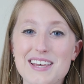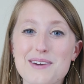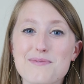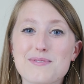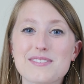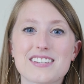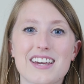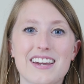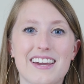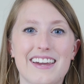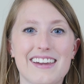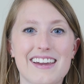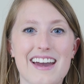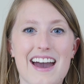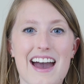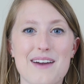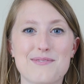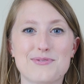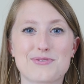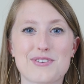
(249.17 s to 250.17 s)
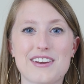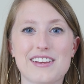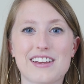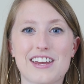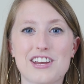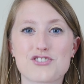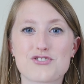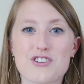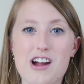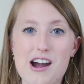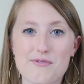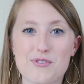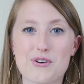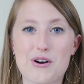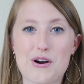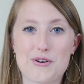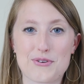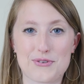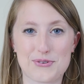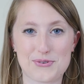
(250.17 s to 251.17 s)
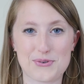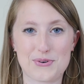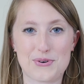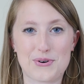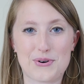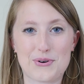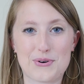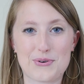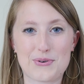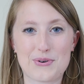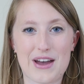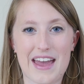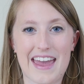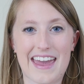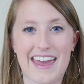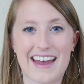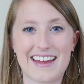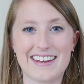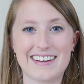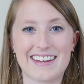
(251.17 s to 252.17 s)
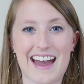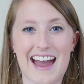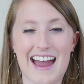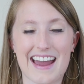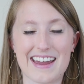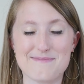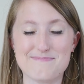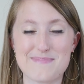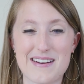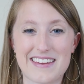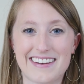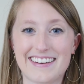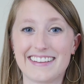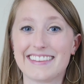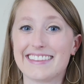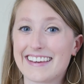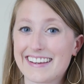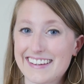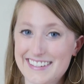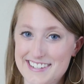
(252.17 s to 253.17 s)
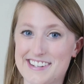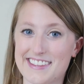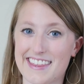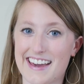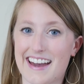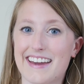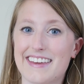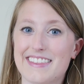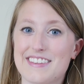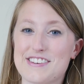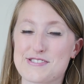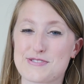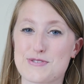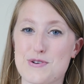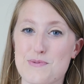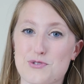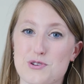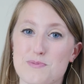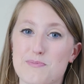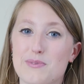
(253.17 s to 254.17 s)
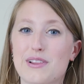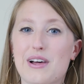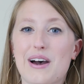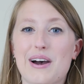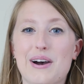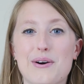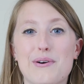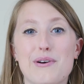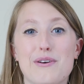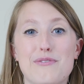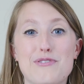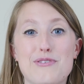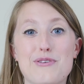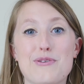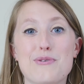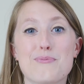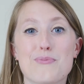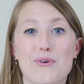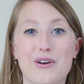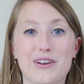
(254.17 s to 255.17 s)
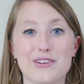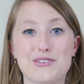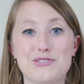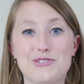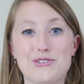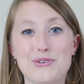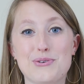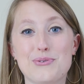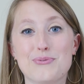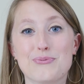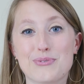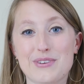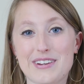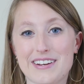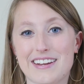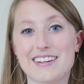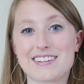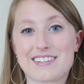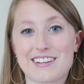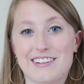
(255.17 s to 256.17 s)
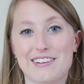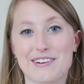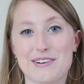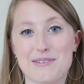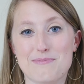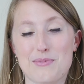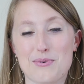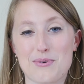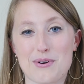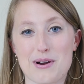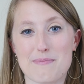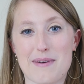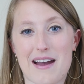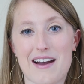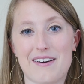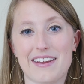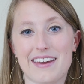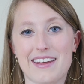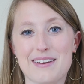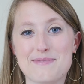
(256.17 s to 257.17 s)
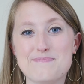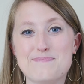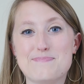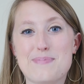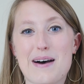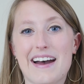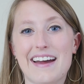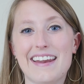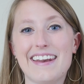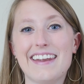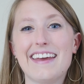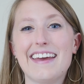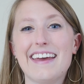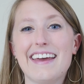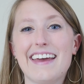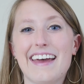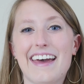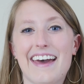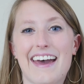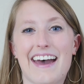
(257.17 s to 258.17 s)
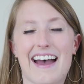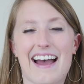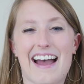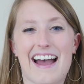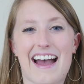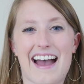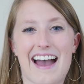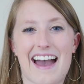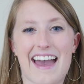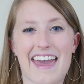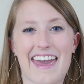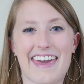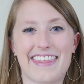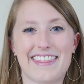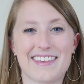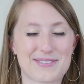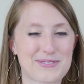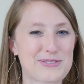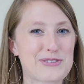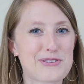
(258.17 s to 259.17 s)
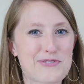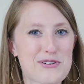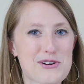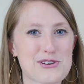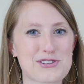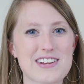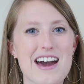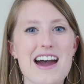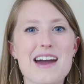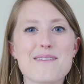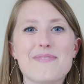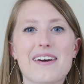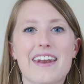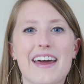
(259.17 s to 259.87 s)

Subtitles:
I was saying, I was writing a travel article and I embedded a link to that in the description below if you wanted to read it to learn more about it. But this was the first time that